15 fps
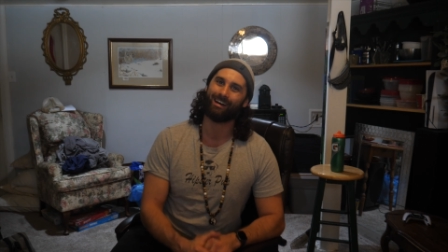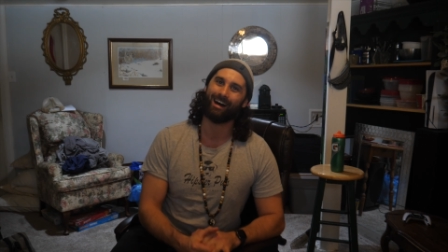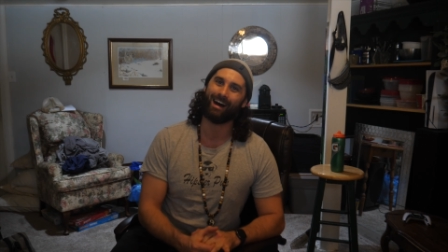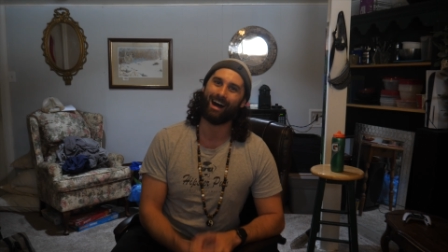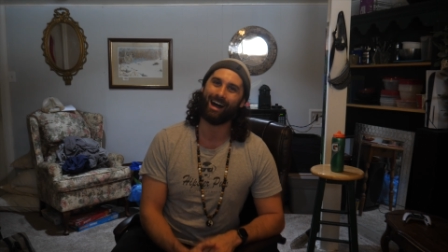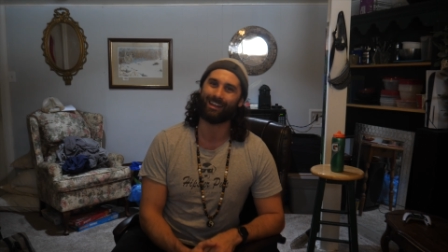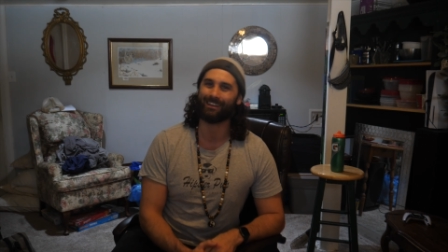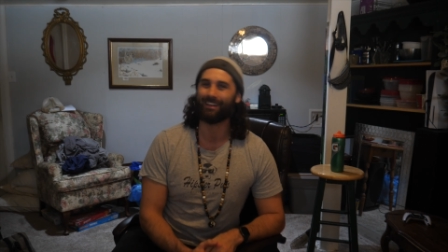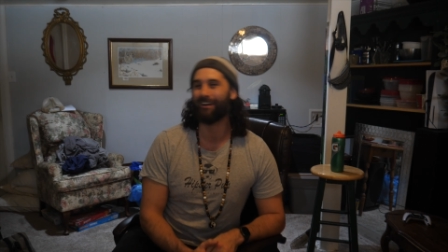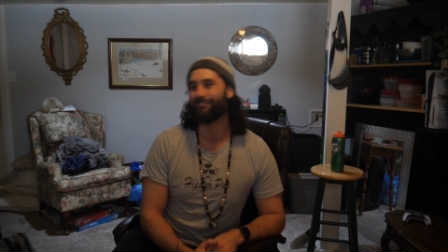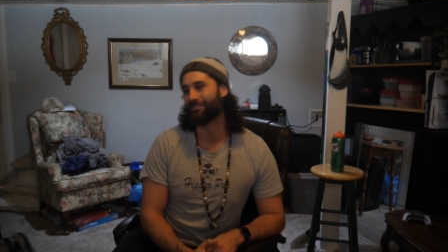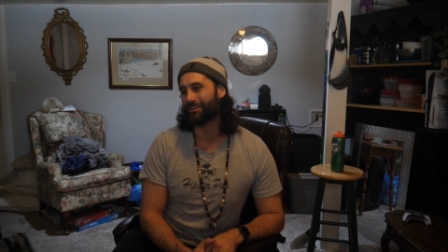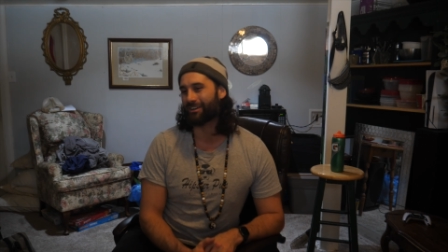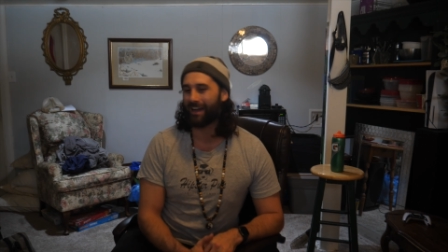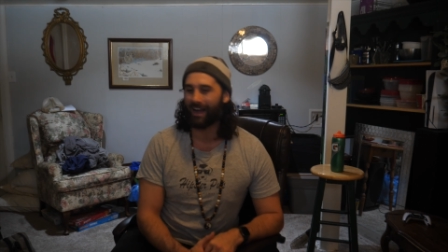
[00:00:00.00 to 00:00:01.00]
I uh,
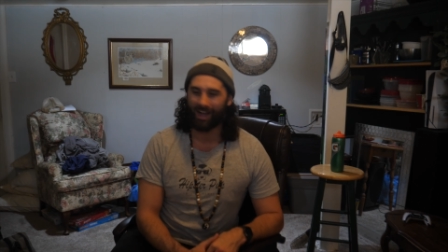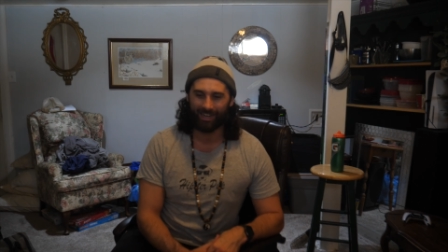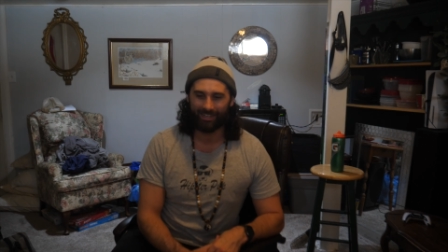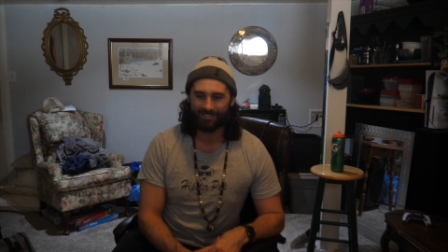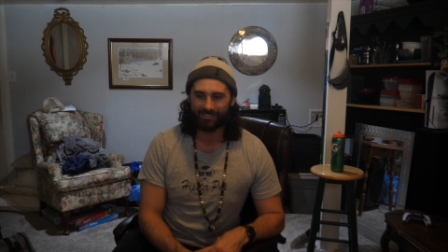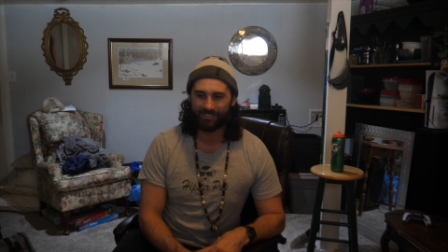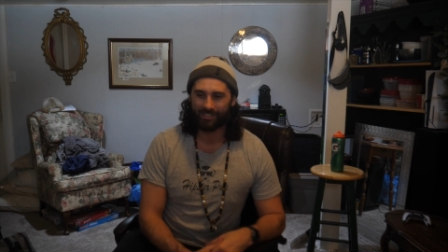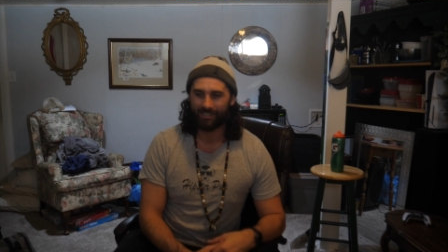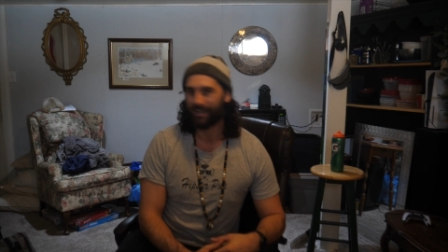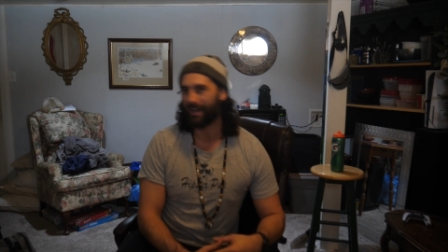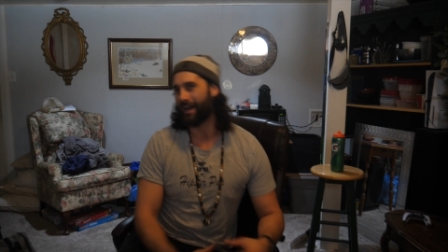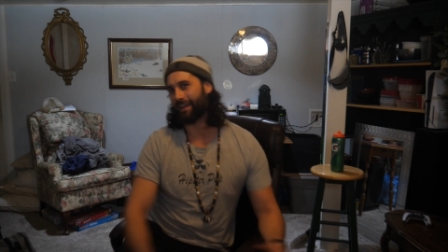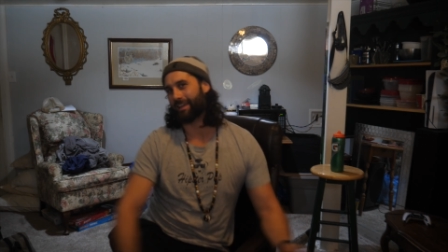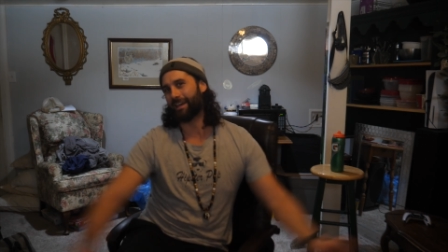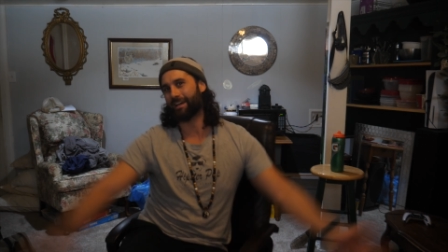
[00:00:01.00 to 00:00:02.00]
love you guys.
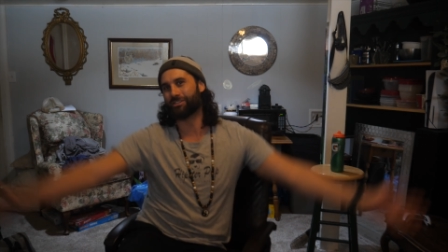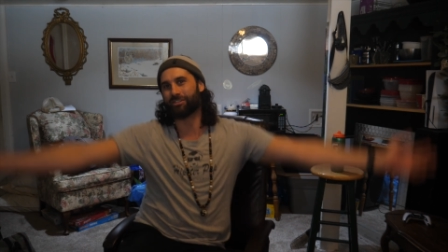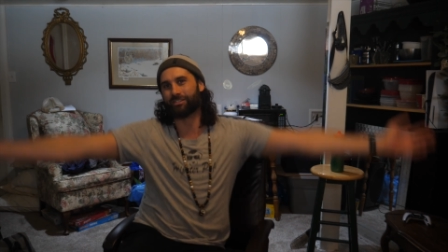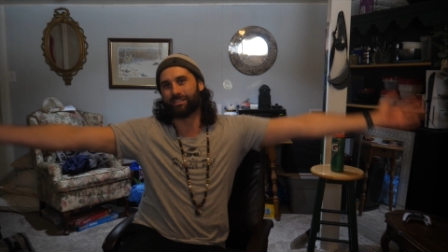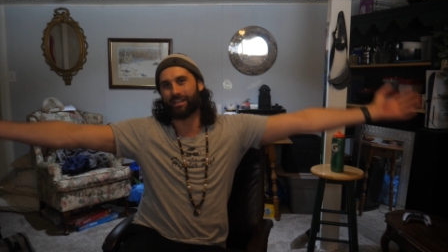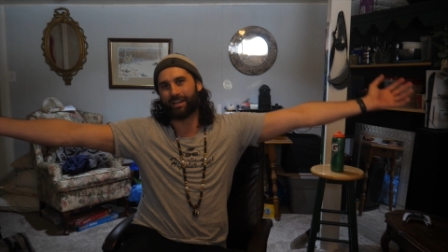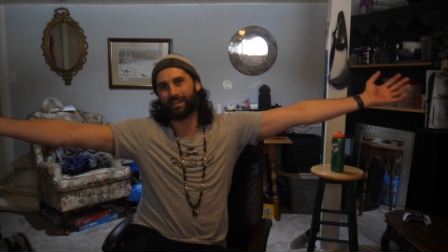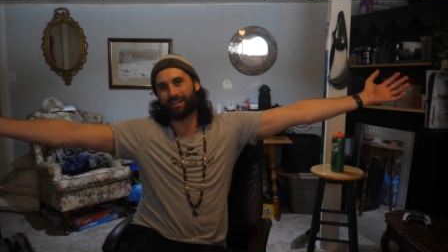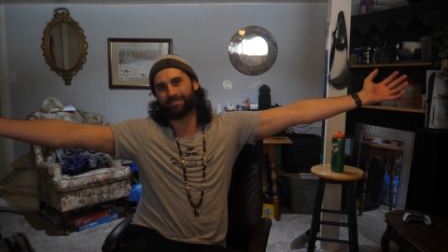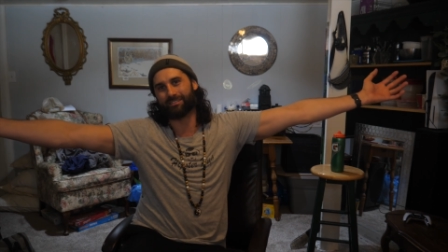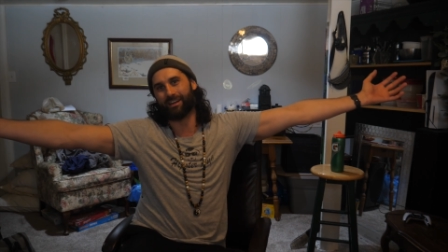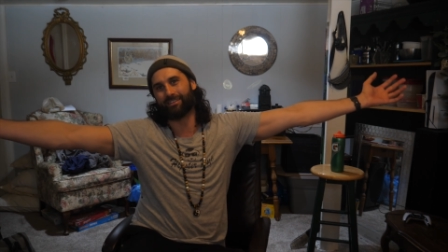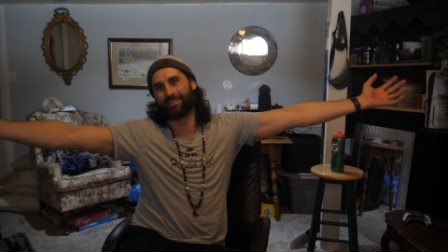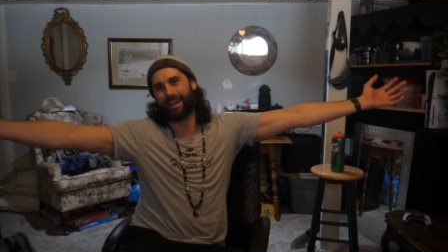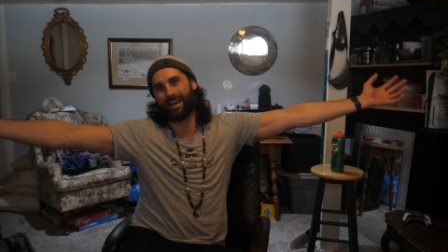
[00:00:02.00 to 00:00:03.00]
Uh, get your tickets,
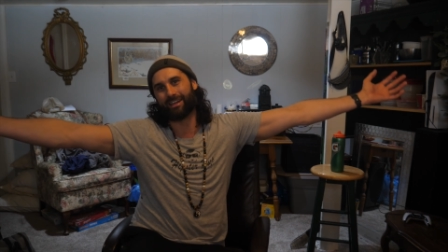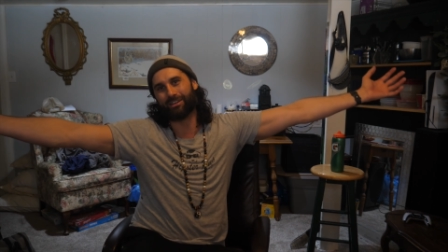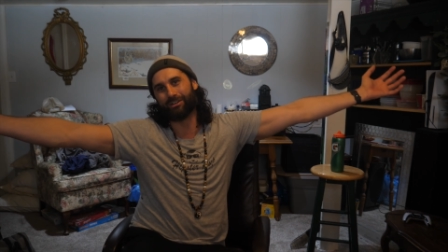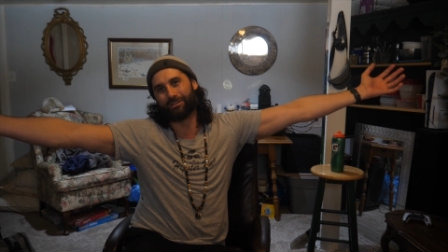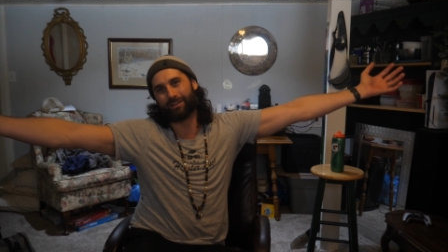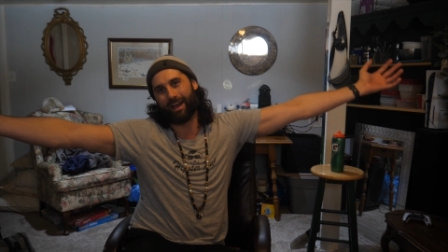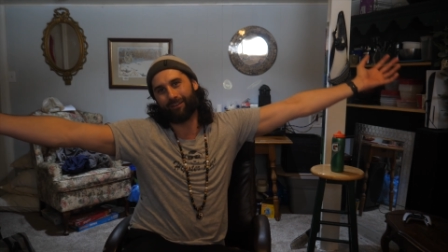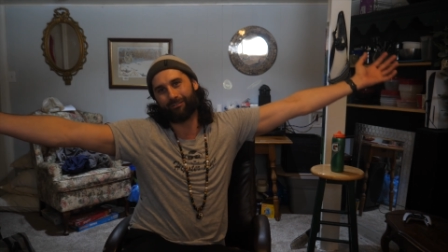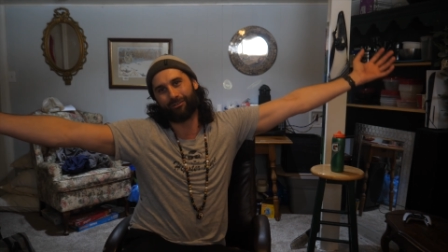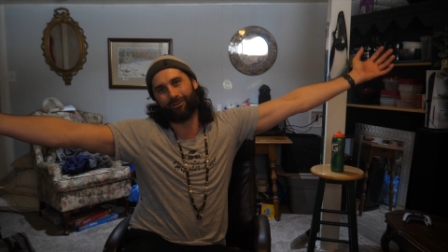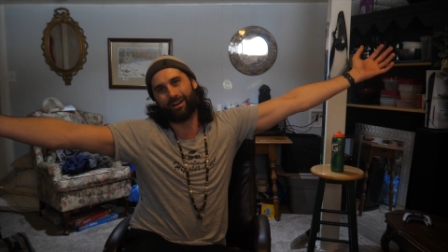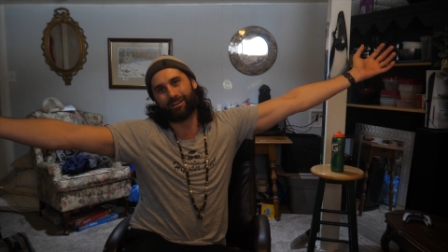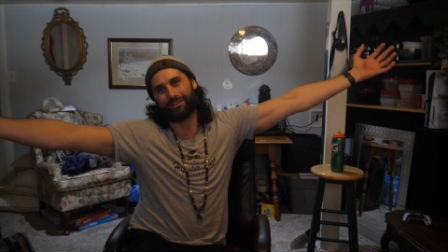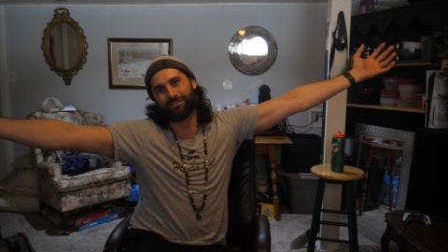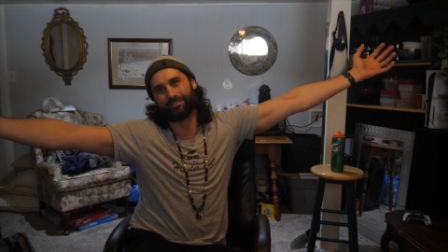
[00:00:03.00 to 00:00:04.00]
and thank you to
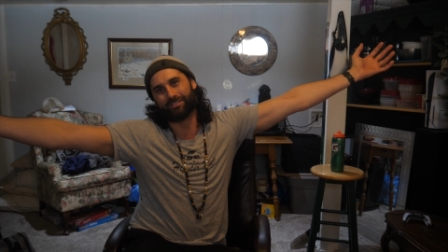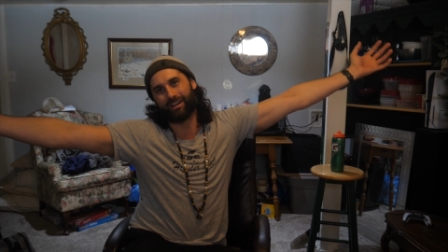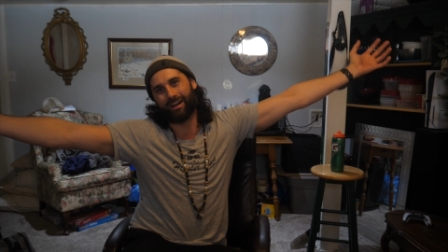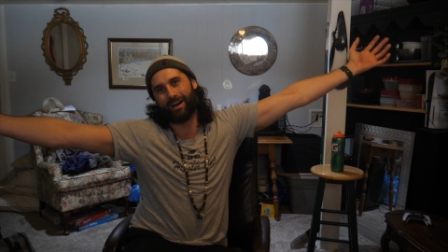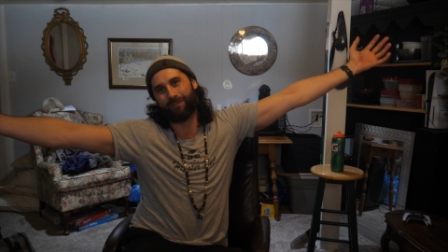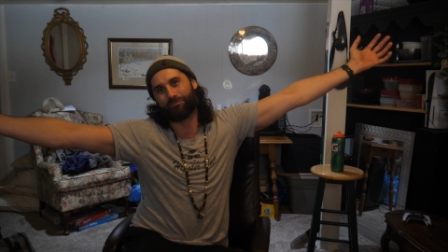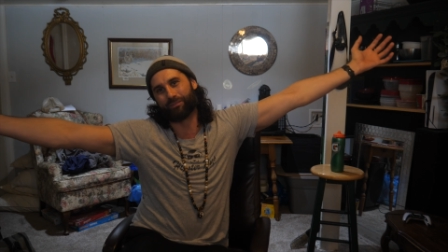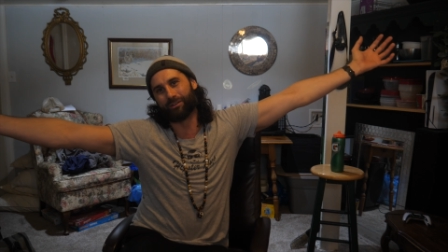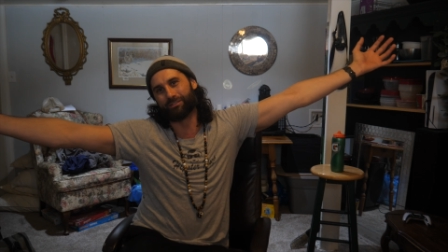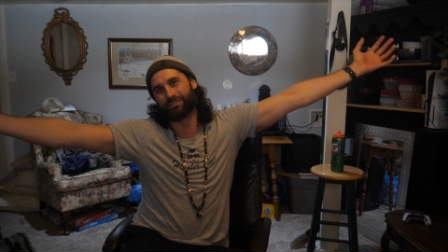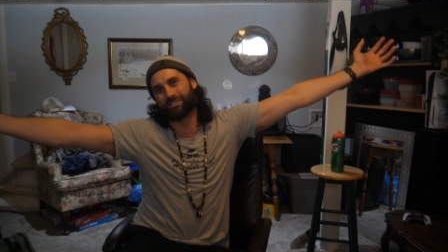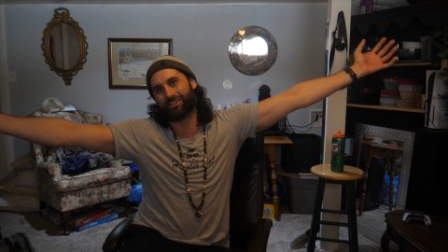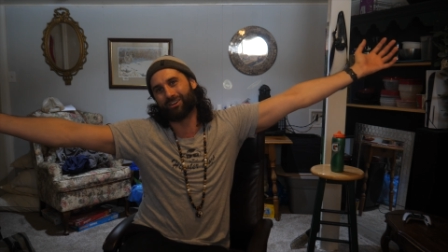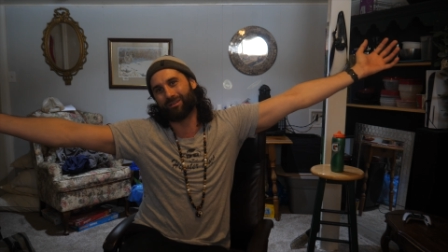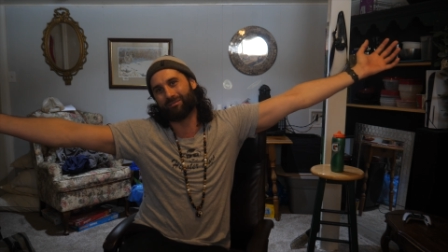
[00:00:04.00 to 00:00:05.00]
everyone who's uh, who's
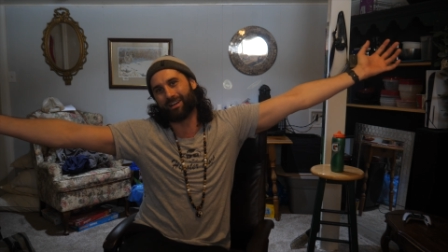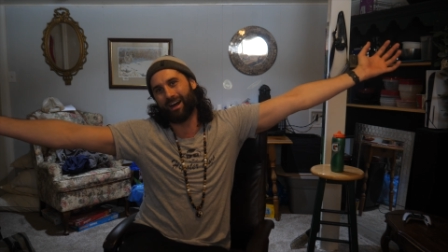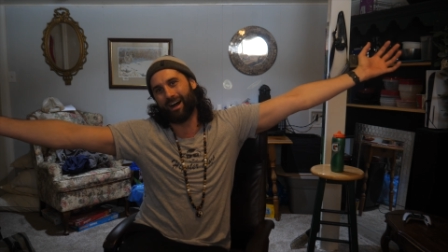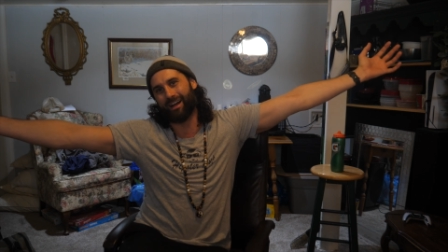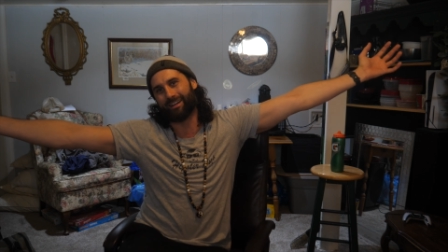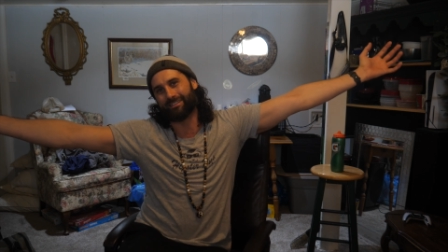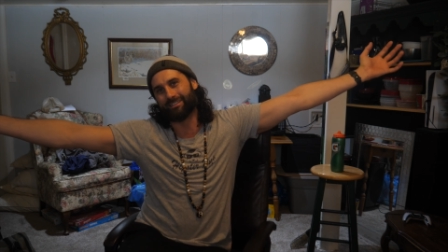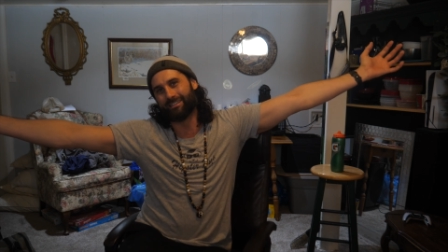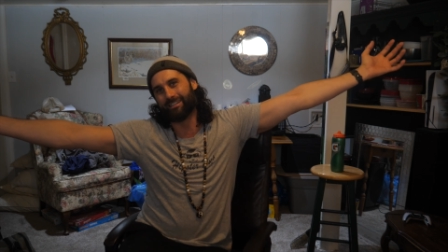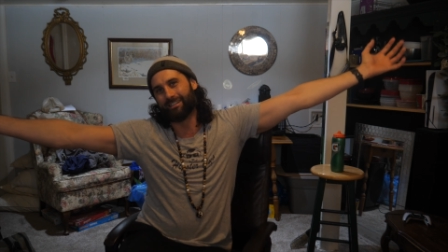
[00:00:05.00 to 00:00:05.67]
cheering me on.